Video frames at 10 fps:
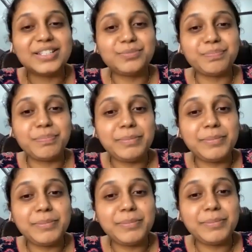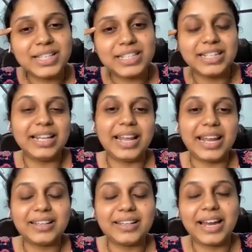So people always
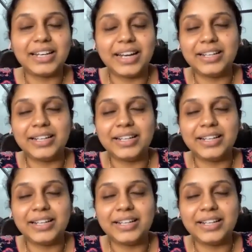neglect that